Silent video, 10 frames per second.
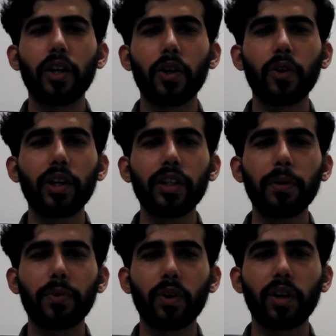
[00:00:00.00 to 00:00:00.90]
During the
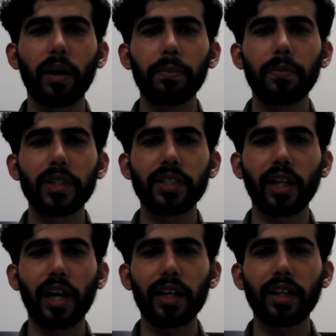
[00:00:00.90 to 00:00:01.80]
program, Mr.
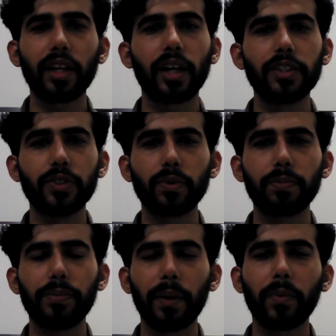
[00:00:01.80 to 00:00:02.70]
R. K. Raju,
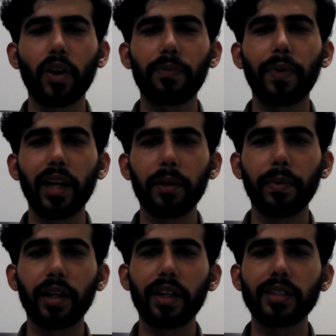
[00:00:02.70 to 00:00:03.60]
Member of
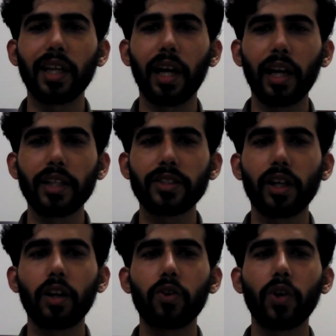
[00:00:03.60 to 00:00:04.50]
Parliament, is alleged
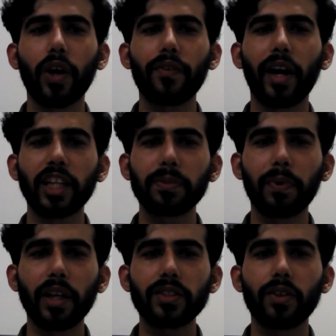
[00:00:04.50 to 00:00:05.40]
to have
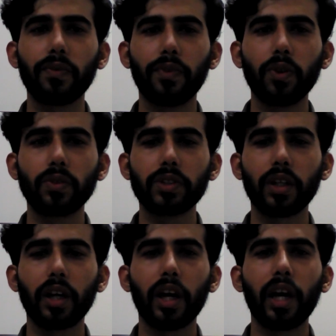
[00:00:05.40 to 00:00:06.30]
expressed views
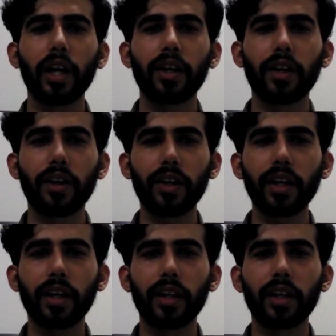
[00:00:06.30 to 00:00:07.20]

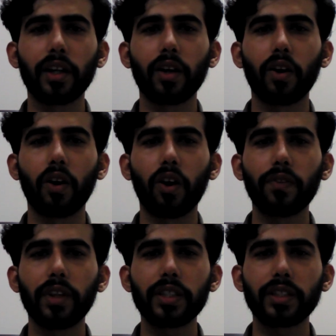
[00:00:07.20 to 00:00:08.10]
critical
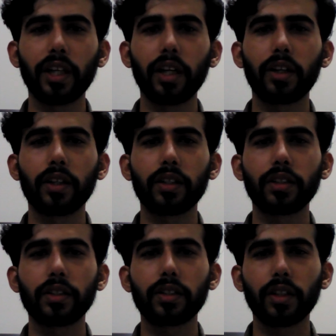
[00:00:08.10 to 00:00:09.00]
of the state
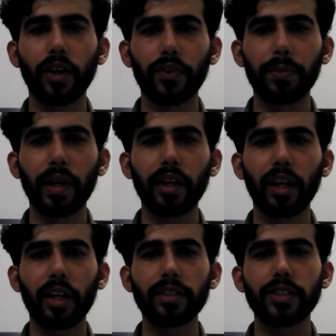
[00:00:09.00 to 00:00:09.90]
government
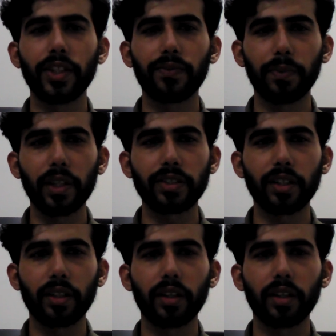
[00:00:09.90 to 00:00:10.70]
and Chief Minister.